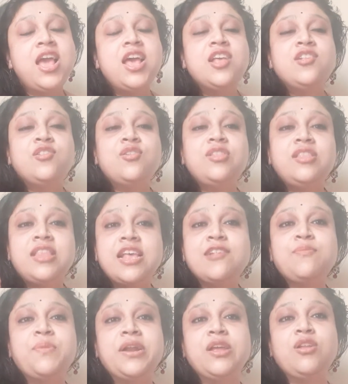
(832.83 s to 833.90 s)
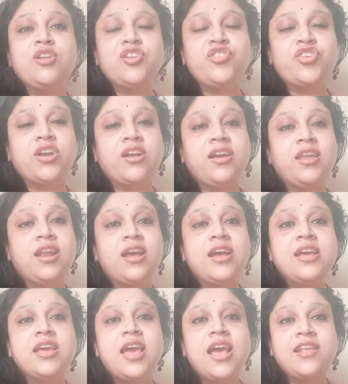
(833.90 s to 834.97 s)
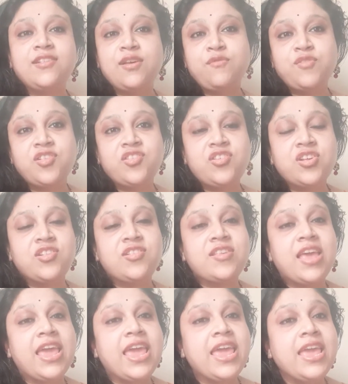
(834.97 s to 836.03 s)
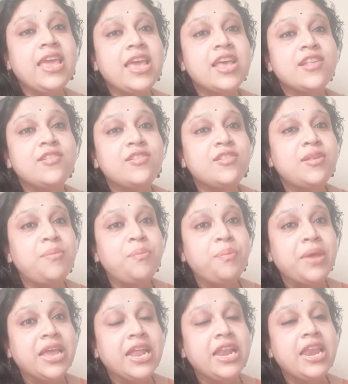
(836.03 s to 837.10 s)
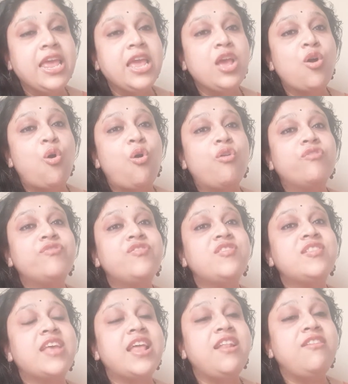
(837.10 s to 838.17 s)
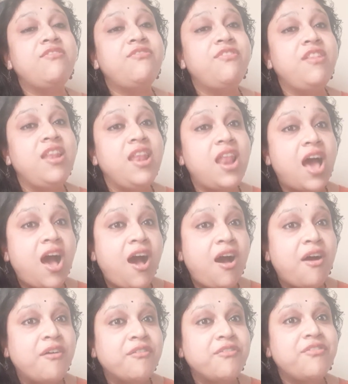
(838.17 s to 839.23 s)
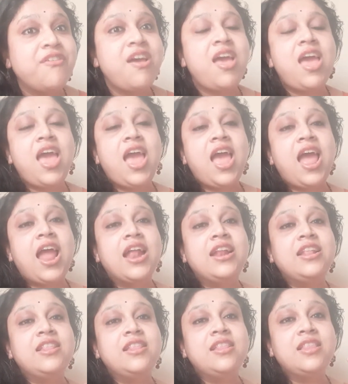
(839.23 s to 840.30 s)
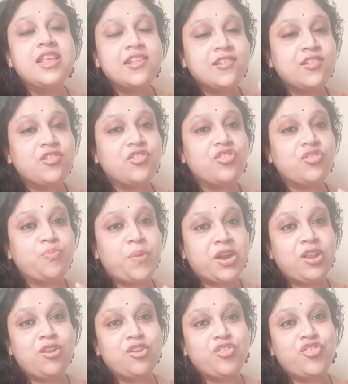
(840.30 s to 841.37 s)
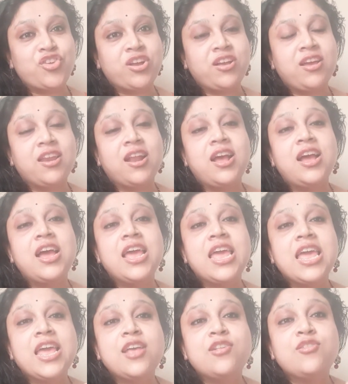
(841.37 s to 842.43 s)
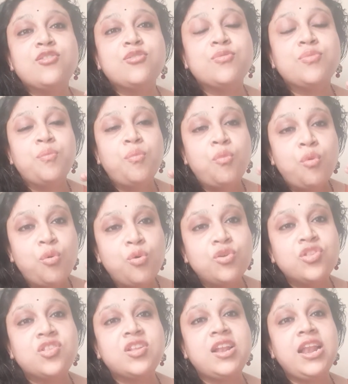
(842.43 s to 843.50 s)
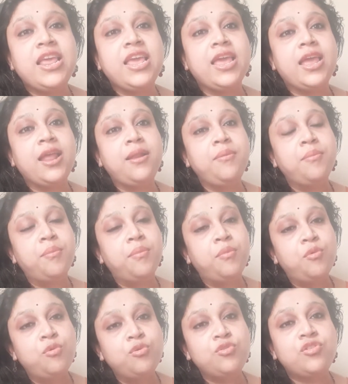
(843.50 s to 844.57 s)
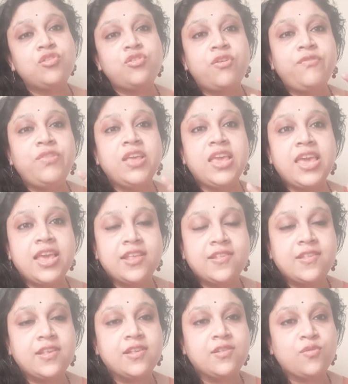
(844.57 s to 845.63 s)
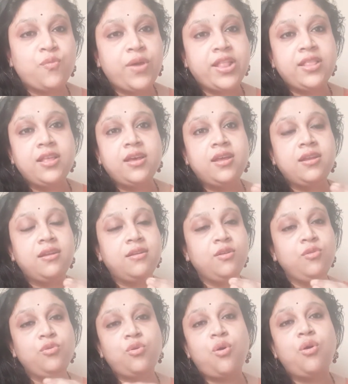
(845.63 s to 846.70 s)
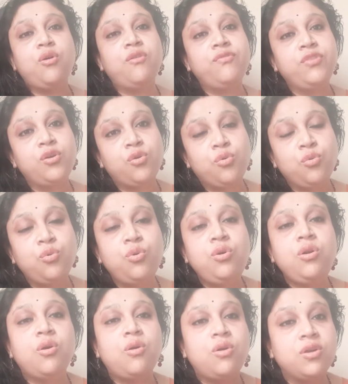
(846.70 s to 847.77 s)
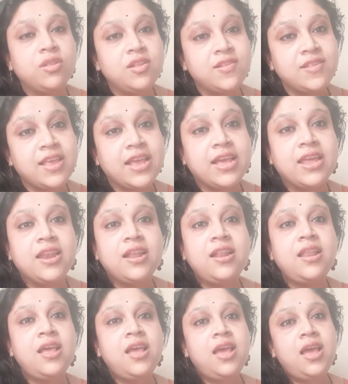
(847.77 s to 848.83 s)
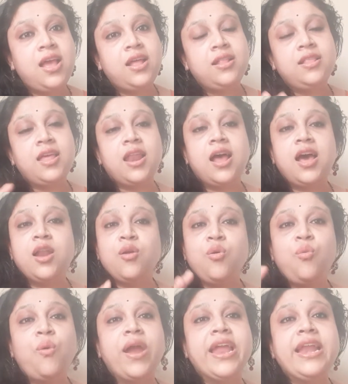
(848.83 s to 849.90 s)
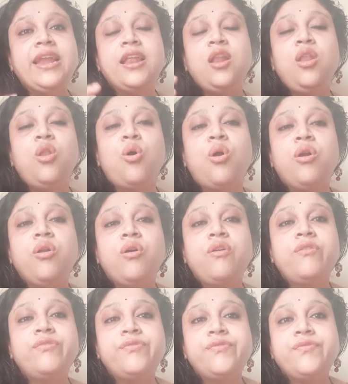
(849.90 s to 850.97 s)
So this particular chakra, as I was just saying, is the beginning of self-love. And this particular chakra is mostly, in most of the cases, whether you talk of the root or the sacral, there are quite a lot of